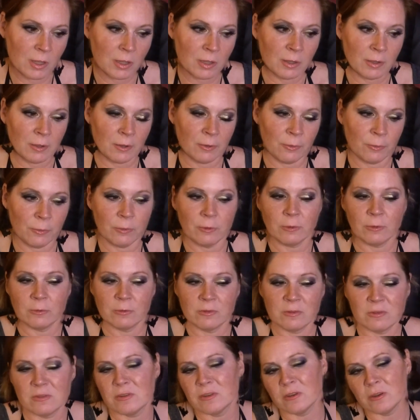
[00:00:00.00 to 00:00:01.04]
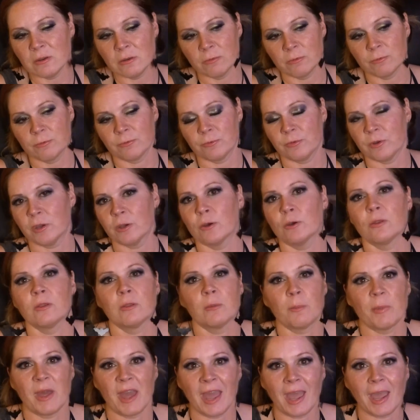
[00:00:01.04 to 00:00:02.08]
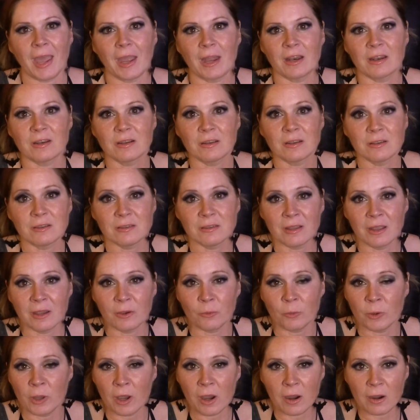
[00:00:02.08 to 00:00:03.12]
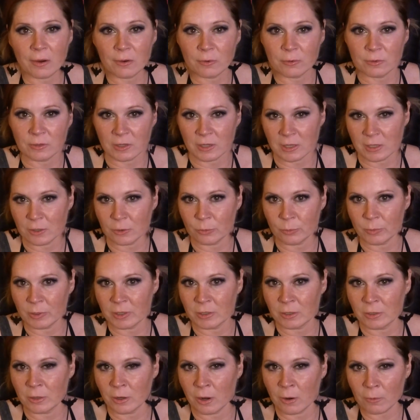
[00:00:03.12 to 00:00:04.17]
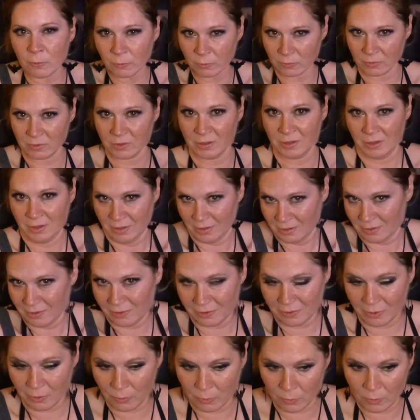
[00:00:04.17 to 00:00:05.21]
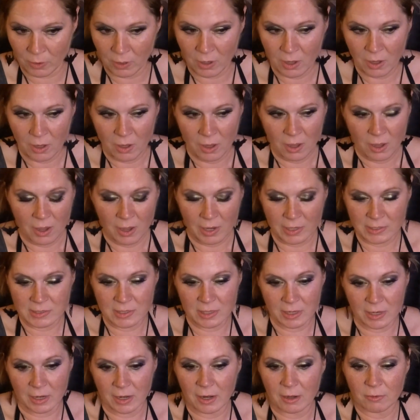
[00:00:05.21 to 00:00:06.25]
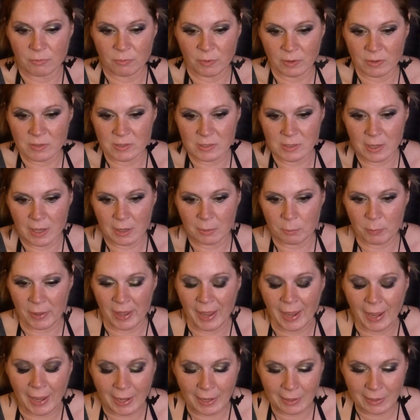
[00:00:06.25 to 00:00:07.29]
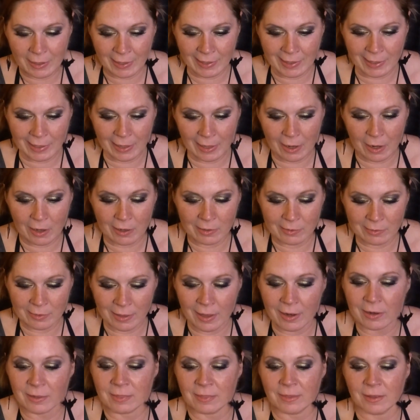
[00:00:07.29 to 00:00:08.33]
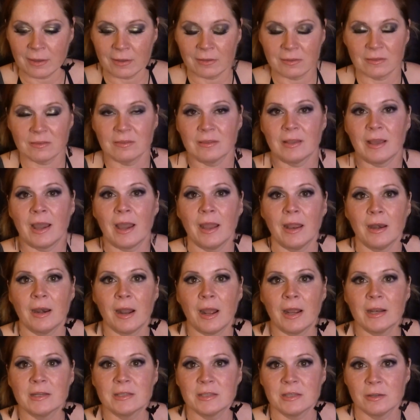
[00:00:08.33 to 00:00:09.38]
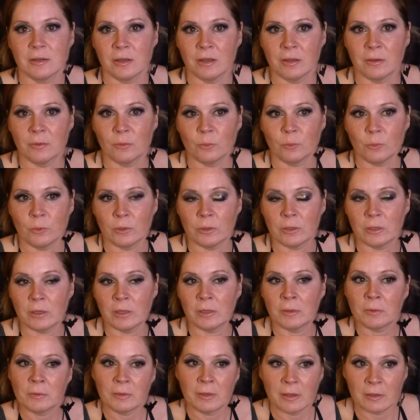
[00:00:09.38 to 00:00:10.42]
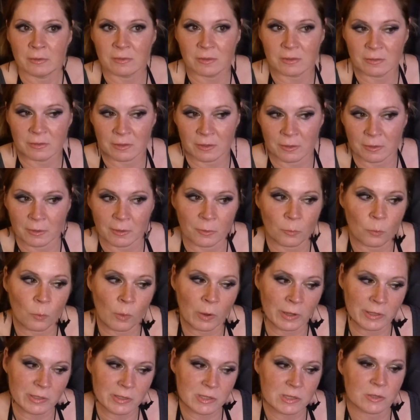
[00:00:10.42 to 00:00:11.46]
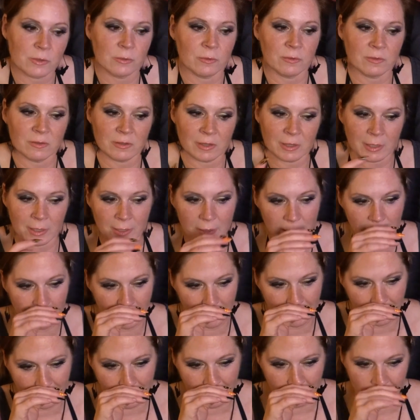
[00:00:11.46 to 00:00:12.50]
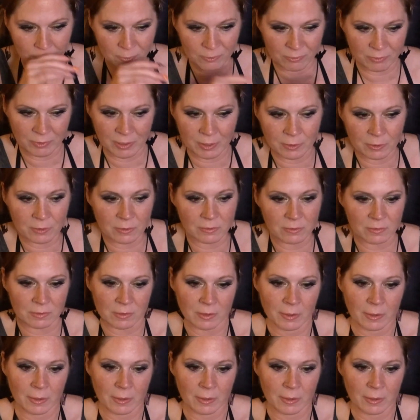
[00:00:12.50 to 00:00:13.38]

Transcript: you you still feel the pain, because, like, we are only human, you know? So I did. I felt a lot of pain and a lot of things that I didn't really necessarily want to see got revealed.